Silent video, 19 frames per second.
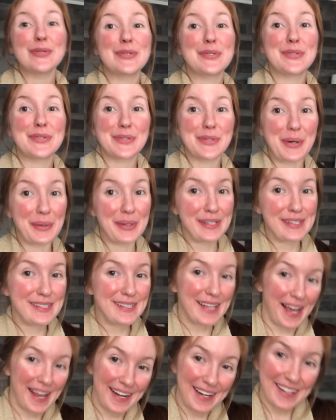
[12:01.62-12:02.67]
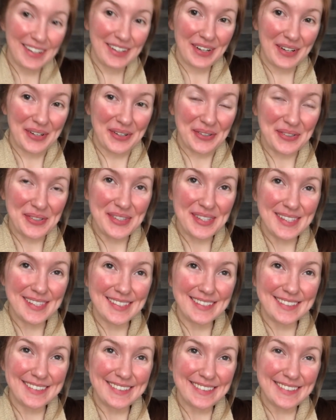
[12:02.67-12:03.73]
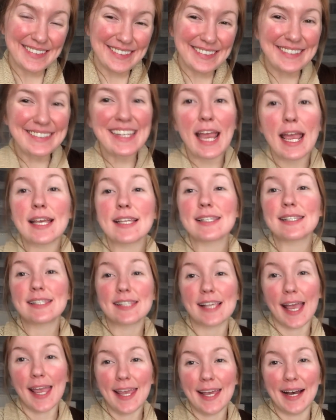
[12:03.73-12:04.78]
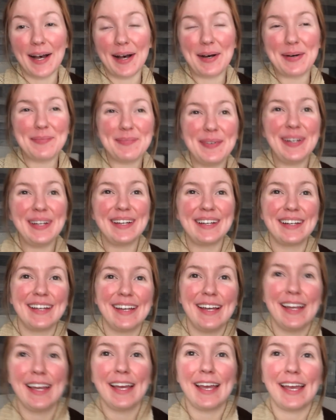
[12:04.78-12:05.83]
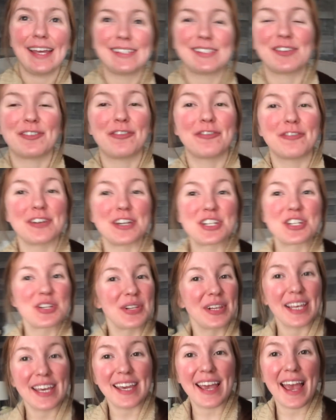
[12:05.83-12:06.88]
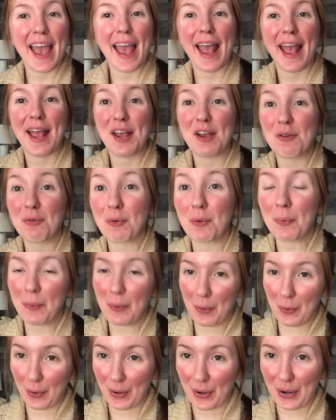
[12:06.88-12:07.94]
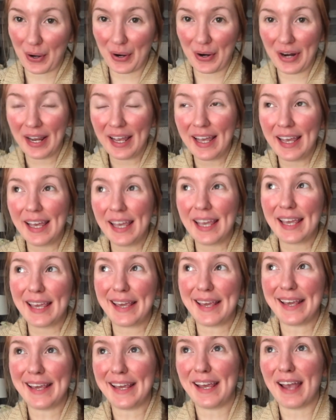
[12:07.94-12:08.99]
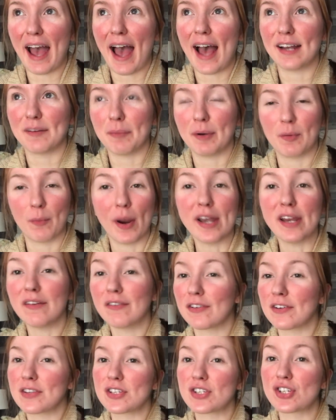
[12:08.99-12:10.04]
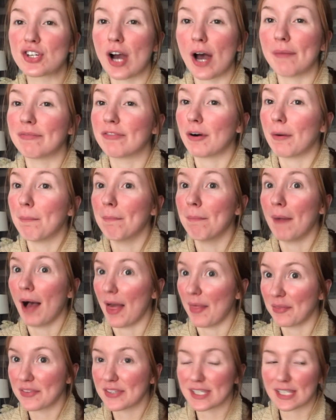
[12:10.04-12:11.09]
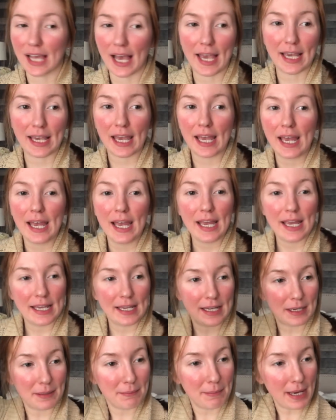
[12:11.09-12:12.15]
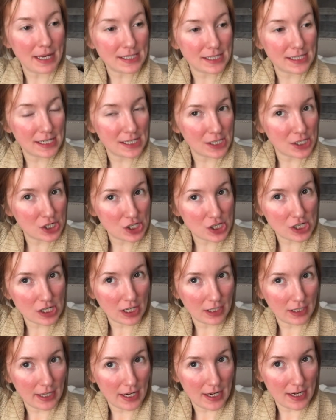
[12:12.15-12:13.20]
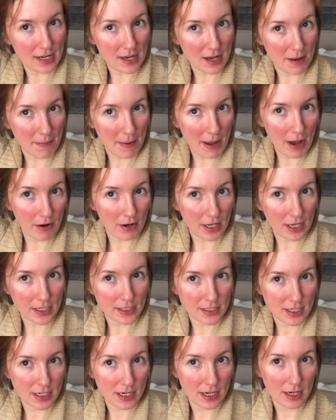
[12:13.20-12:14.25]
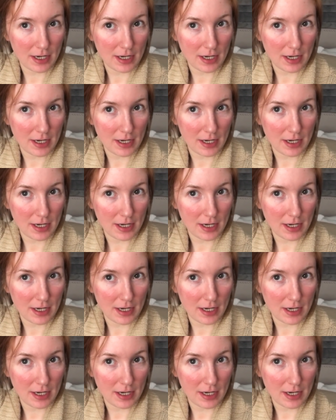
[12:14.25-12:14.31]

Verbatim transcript: so exciting news. Sam is officially a reporter. He had been waiting for this job for months. Like he had messaged a lady about it